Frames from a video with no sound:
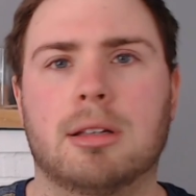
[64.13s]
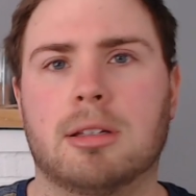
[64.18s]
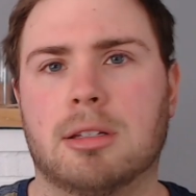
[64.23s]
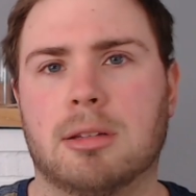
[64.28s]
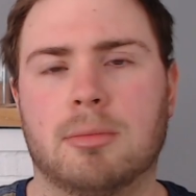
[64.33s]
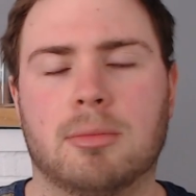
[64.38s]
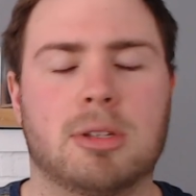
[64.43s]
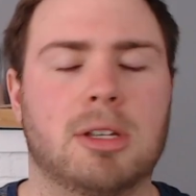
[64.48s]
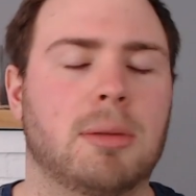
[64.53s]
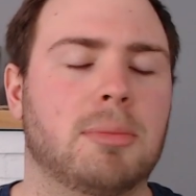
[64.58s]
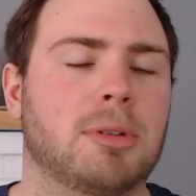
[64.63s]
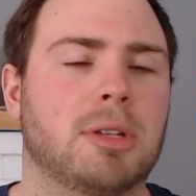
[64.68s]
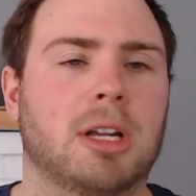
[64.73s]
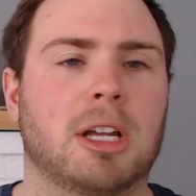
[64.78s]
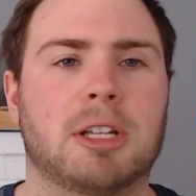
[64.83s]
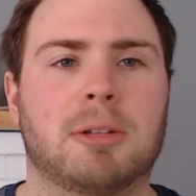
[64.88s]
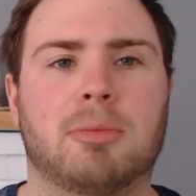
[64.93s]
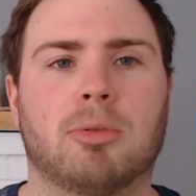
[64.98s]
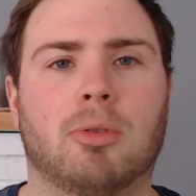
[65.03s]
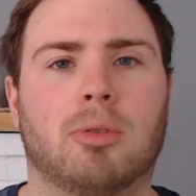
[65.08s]
and some
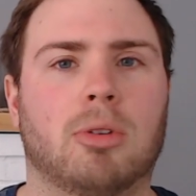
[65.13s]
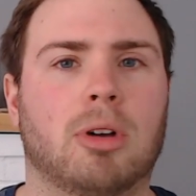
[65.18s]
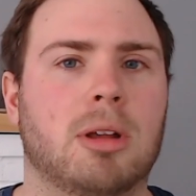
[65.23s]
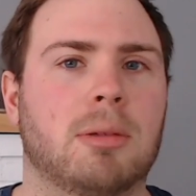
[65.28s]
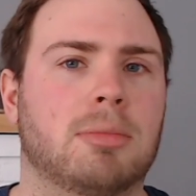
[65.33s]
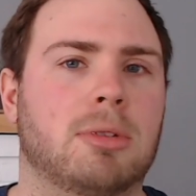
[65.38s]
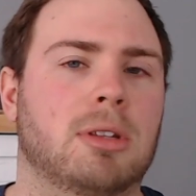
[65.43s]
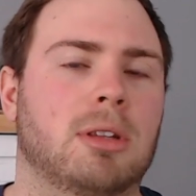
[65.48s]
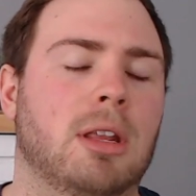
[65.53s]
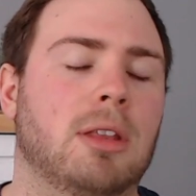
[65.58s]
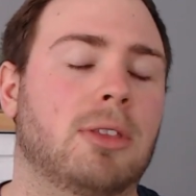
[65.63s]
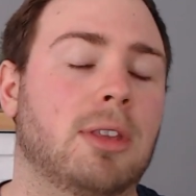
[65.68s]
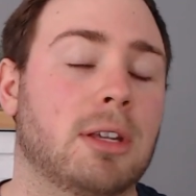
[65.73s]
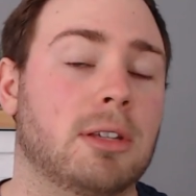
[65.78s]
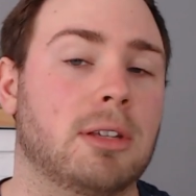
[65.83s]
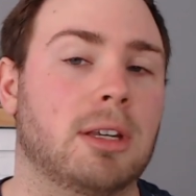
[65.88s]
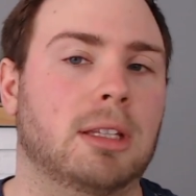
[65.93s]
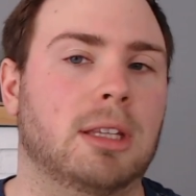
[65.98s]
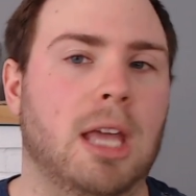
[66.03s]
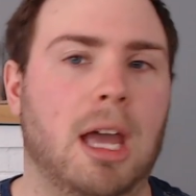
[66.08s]
subsidized programs and
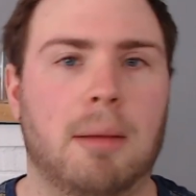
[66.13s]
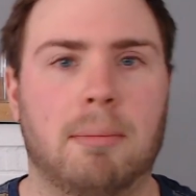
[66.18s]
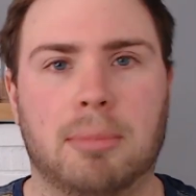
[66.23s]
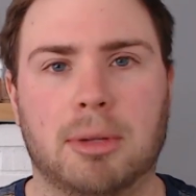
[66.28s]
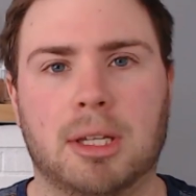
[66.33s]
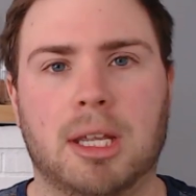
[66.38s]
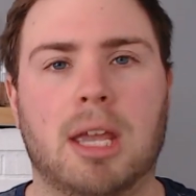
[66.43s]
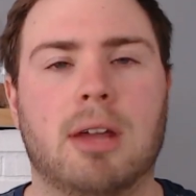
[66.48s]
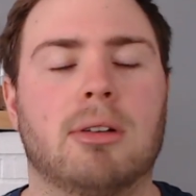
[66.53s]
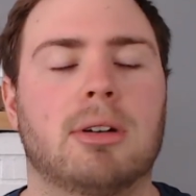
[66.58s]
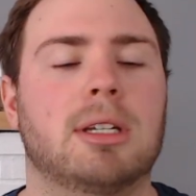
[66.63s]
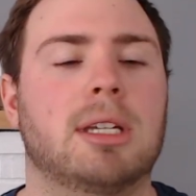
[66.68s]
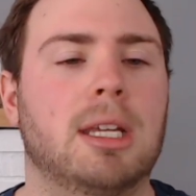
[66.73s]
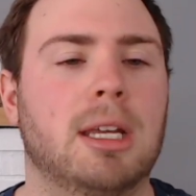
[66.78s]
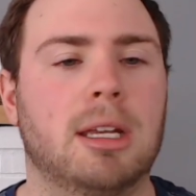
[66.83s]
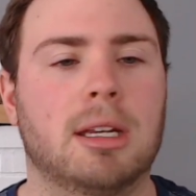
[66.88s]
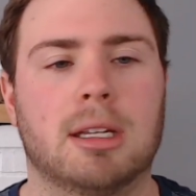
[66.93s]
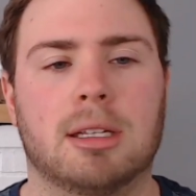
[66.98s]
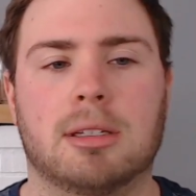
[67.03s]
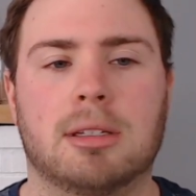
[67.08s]
things like that. But the
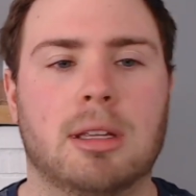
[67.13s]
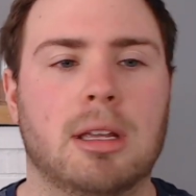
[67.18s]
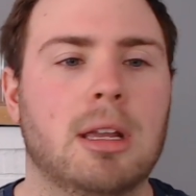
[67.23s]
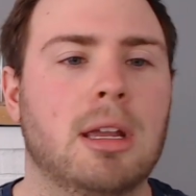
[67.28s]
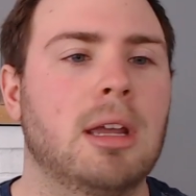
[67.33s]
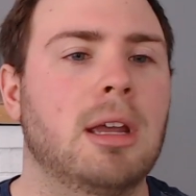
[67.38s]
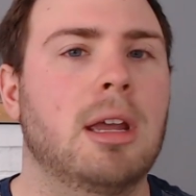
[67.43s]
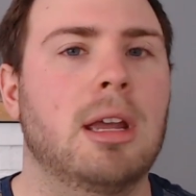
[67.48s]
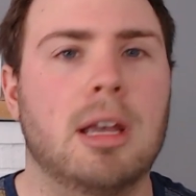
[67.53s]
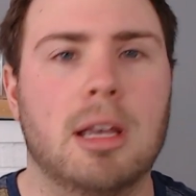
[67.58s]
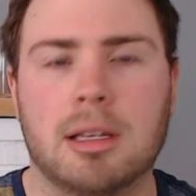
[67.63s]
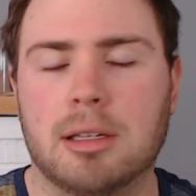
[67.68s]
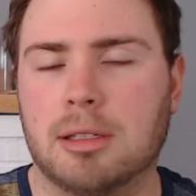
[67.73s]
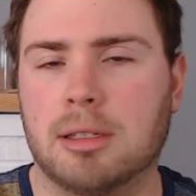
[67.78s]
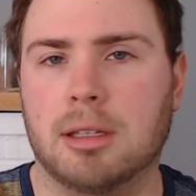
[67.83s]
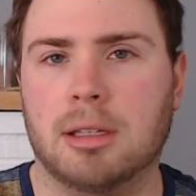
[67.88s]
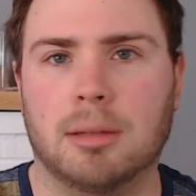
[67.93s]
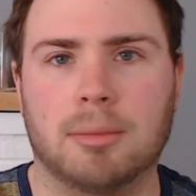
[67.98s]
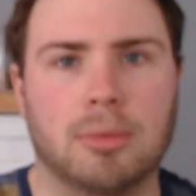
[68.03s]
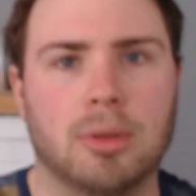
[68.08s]
guaranteed is
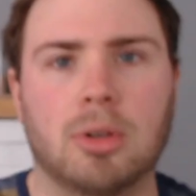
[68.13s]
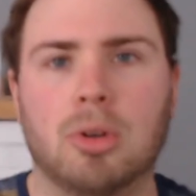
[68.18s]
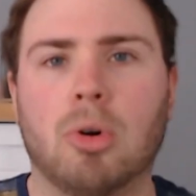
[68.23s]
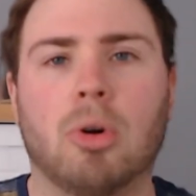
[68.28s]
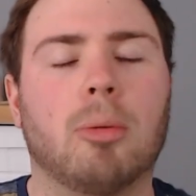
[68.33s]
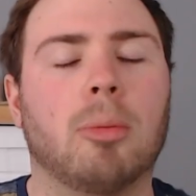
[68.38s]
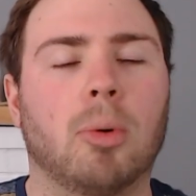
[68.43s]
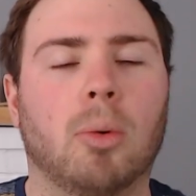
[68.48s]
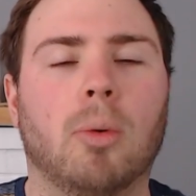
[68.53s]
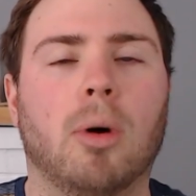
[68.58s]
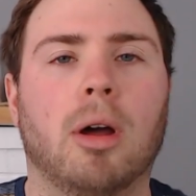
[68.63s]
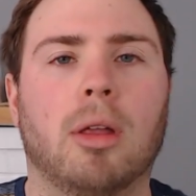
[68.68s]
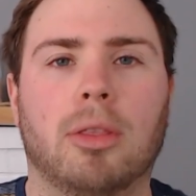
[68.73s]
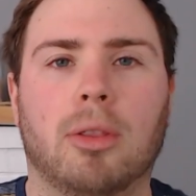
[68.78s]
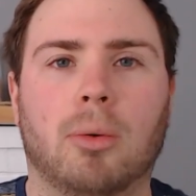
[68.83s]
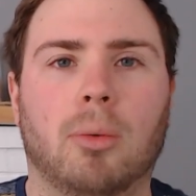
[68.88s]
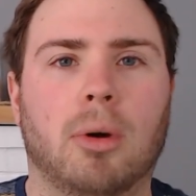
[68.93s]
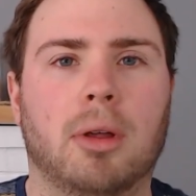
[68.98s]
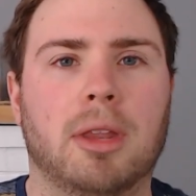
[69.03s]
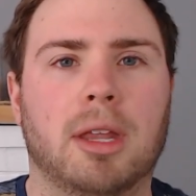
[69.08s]
the normal one,
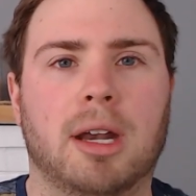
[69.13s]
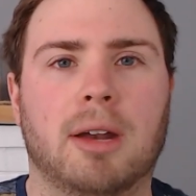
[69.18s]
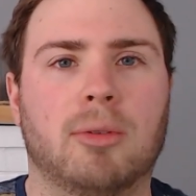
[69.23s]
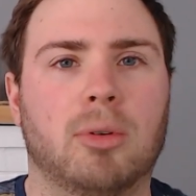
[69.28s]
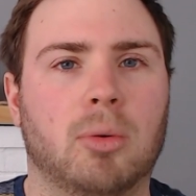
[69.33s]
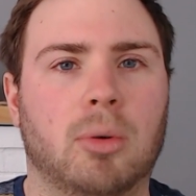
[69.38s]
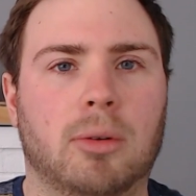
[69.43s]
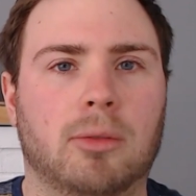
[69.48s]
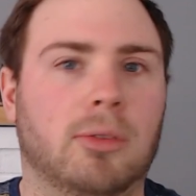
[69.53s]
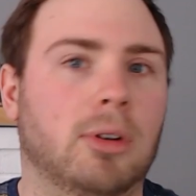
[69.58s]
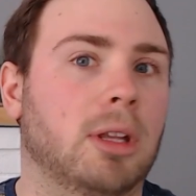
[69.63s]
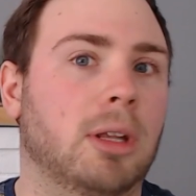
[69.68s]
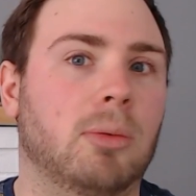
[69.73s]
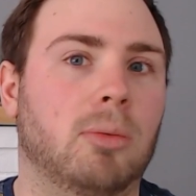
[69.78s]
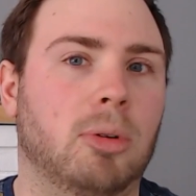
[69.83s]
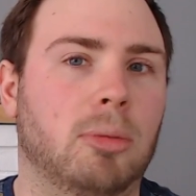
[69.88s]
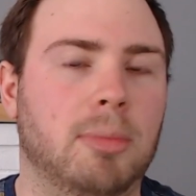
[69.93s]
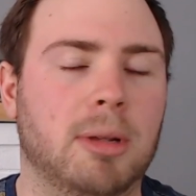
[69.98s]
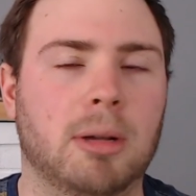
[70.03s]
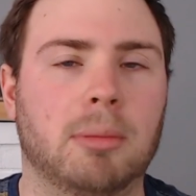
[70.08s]
the one that everyone really
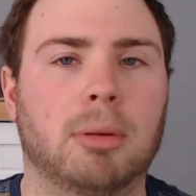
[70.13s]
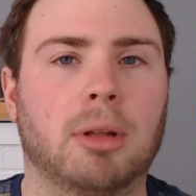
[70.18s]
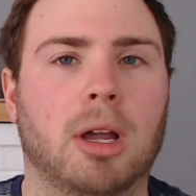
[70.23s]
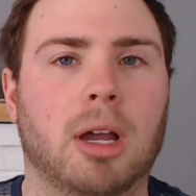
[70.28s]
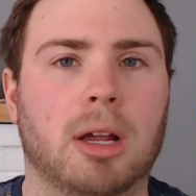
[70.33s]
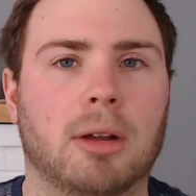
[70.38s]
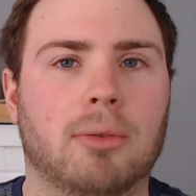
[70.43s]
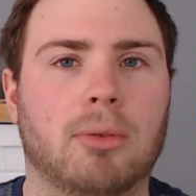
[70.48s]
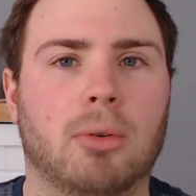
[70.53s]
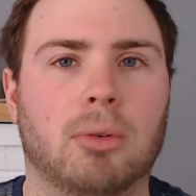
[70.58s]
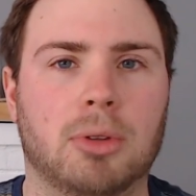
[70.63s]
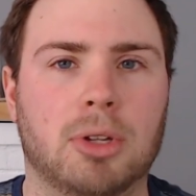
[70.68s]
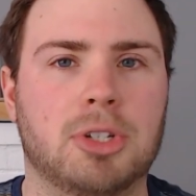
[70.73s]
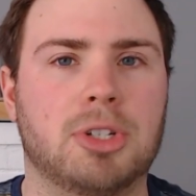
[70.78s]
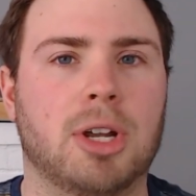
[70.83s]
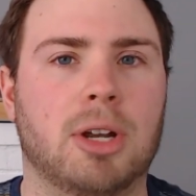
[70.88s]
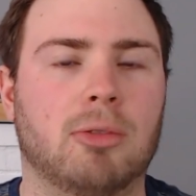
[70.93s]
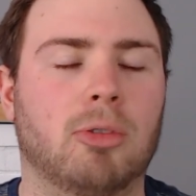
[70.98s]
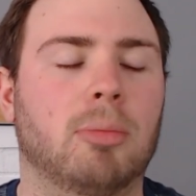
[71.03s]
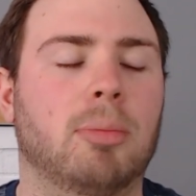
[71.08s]
would be applying for, the
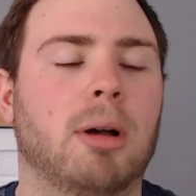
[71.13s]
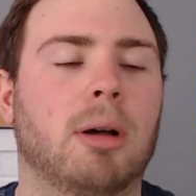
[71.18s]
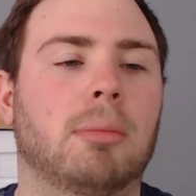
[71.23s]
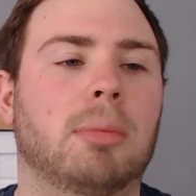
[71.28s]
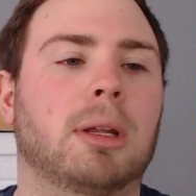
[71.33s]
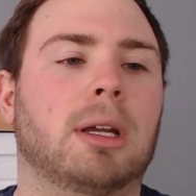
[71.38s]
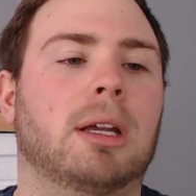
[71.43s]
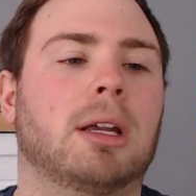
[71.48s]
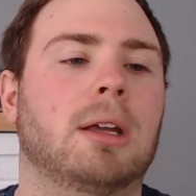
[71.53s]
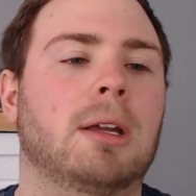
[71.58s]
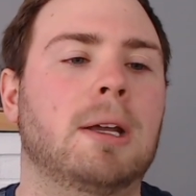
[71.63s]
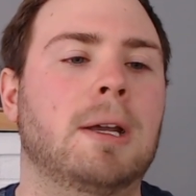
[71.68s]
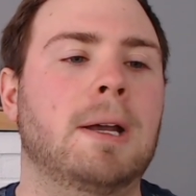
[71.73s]
general public.